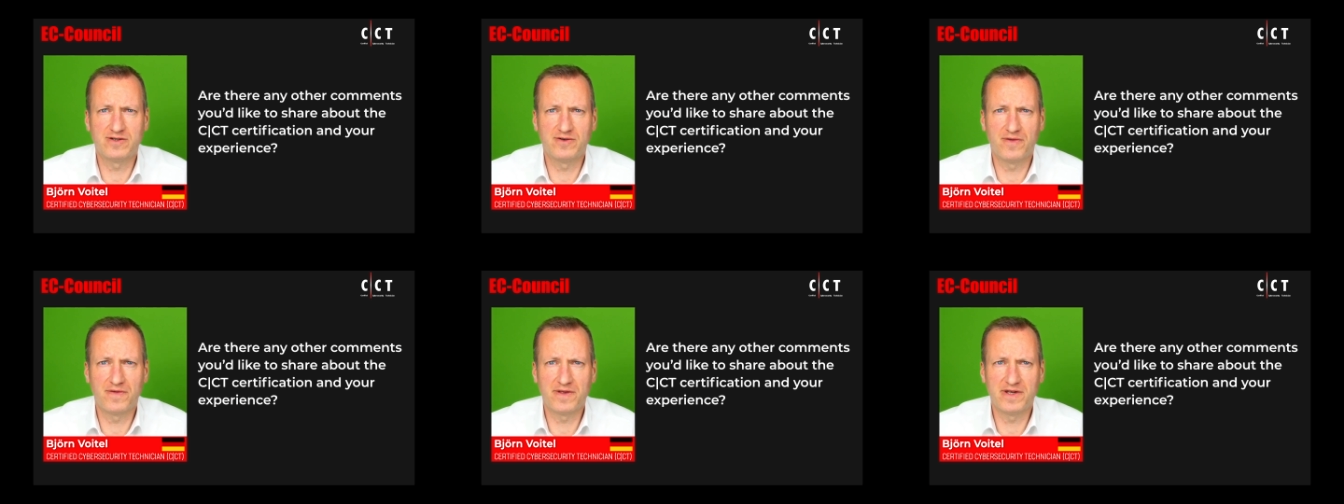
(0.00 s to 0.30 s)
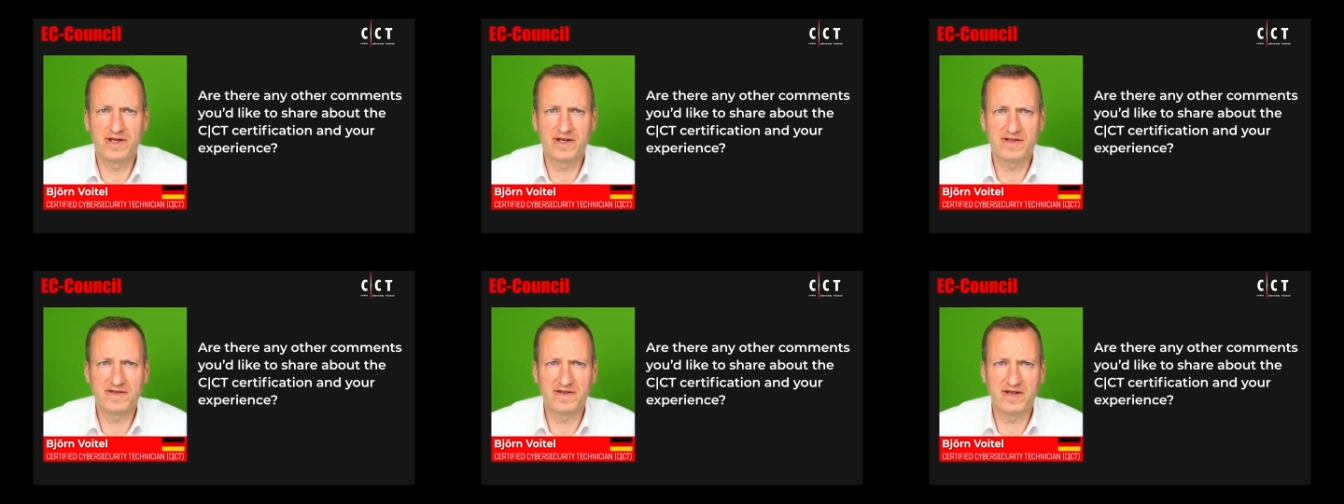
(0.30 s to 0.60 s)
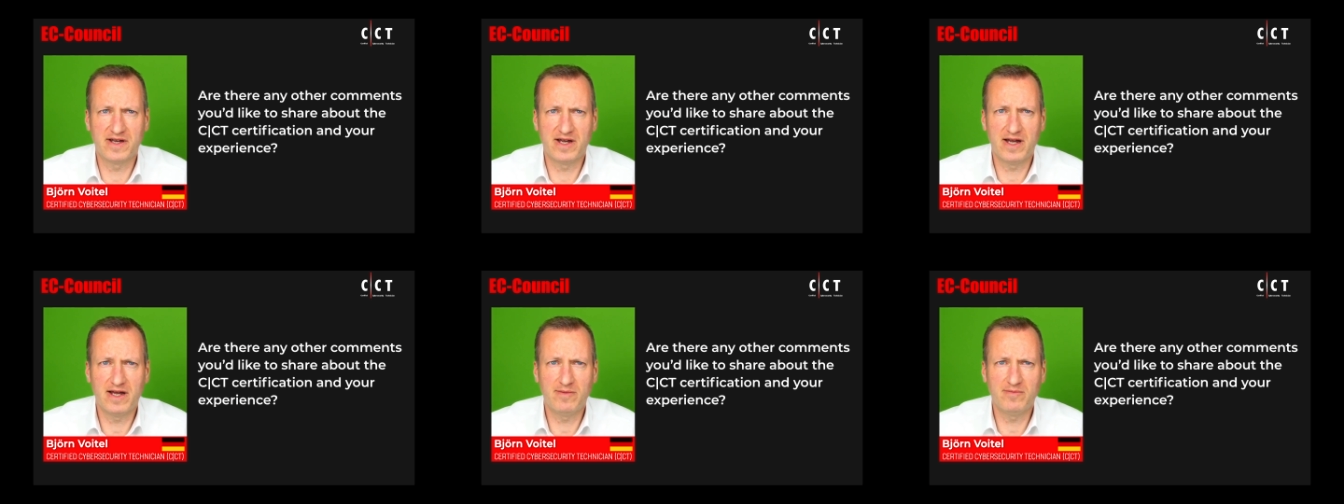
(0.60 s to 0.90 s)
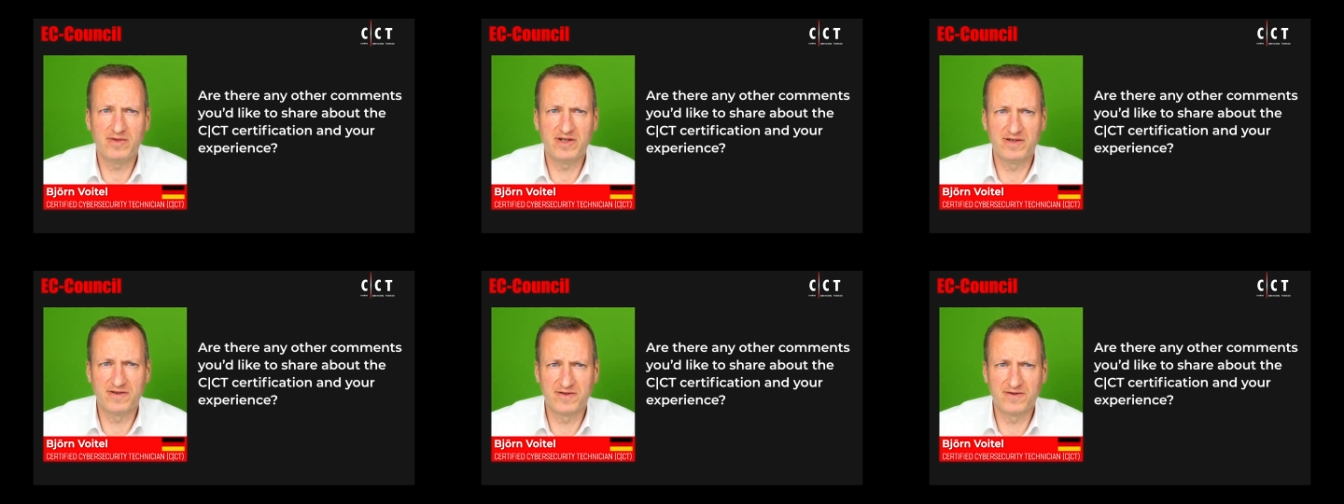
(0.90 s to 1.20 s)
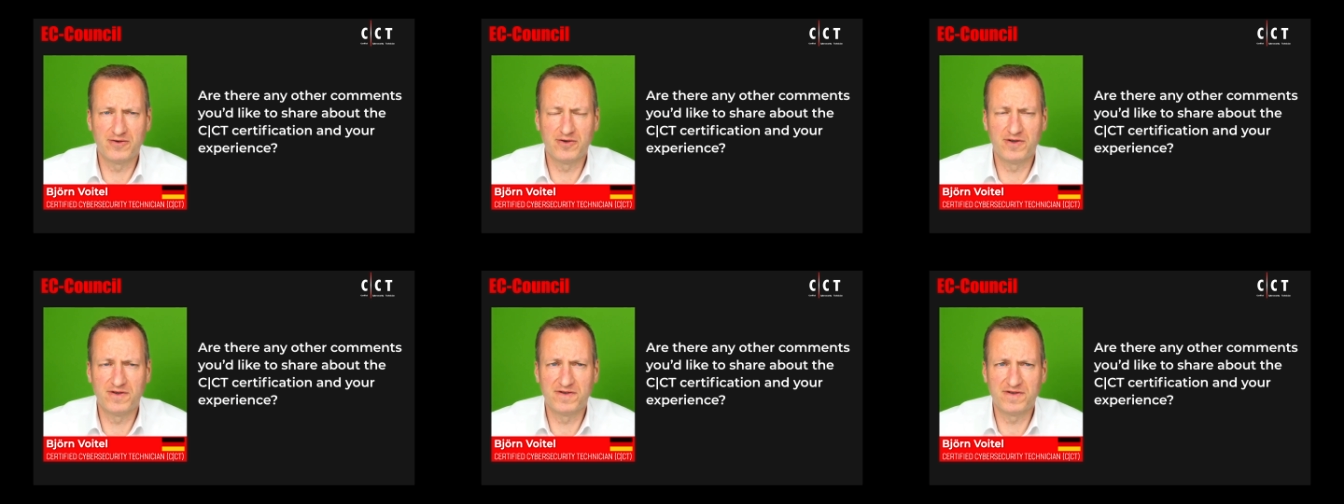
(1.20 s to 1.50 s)
on the exam in a
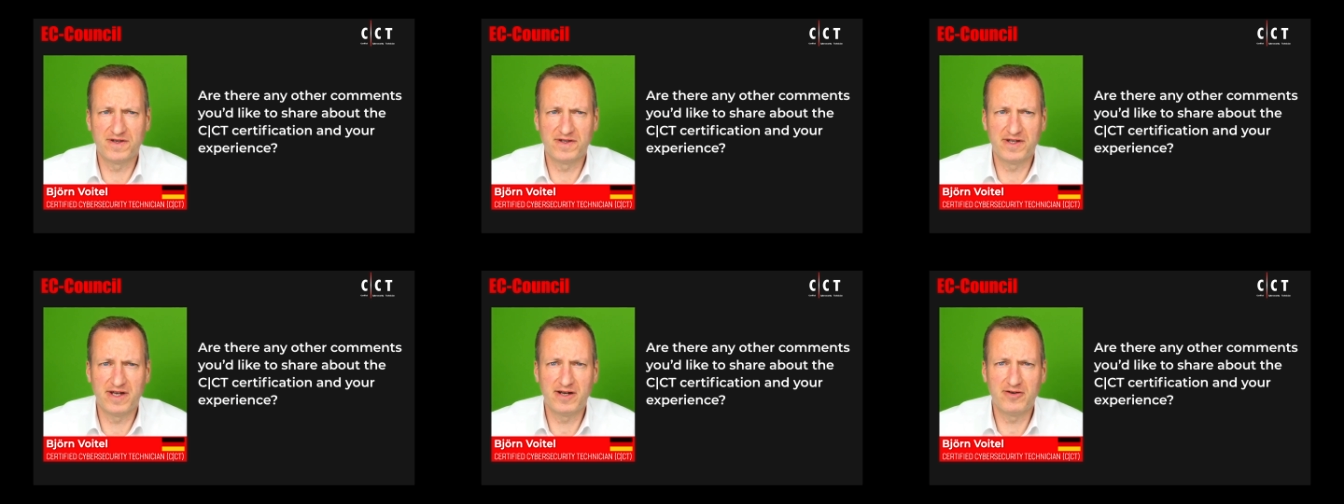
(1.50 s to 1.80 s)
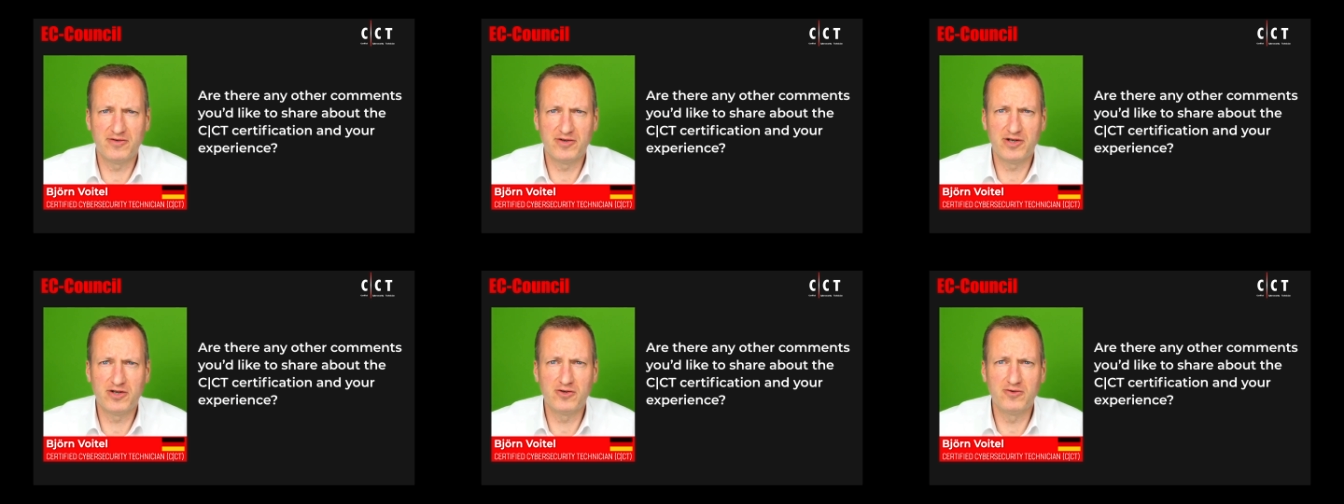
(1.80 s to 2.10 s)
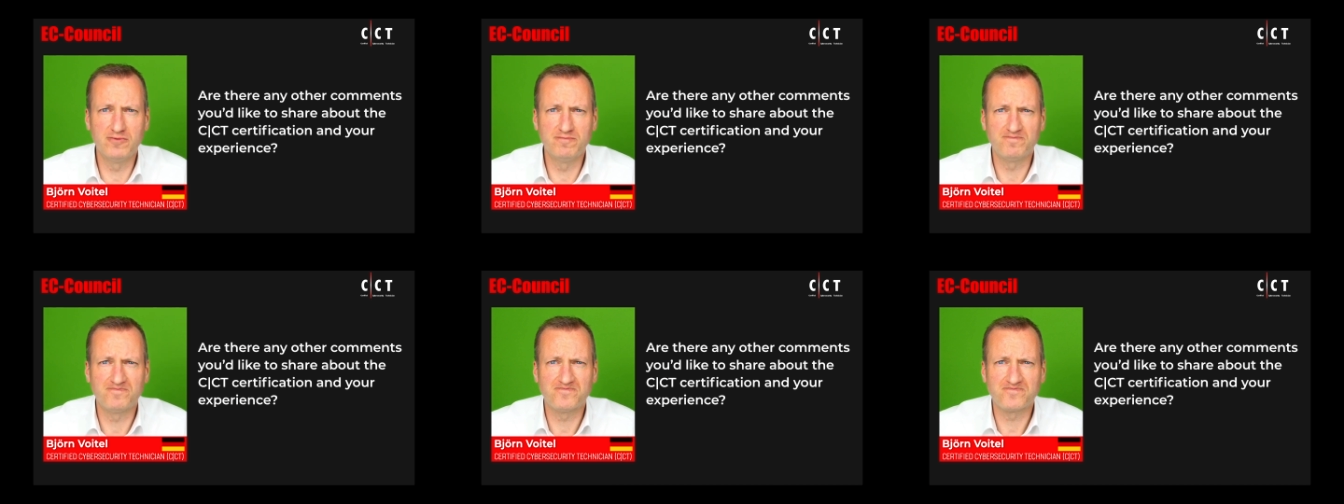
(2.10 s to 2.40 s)
certain scenario